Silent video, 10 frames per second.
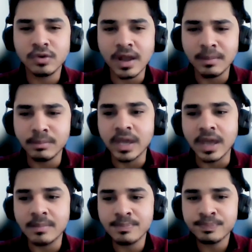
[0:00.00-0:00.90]

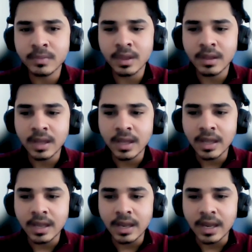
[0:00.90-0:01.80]
Columbia,
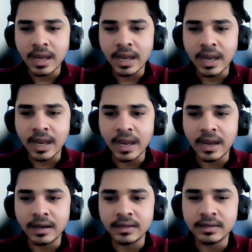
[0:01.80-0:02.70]

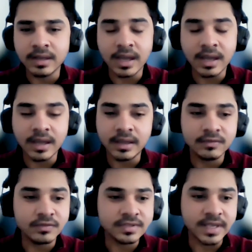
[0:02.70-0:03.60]
and
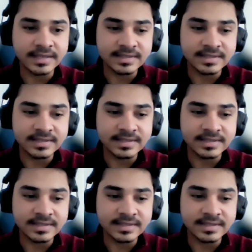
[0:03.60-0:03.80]
it was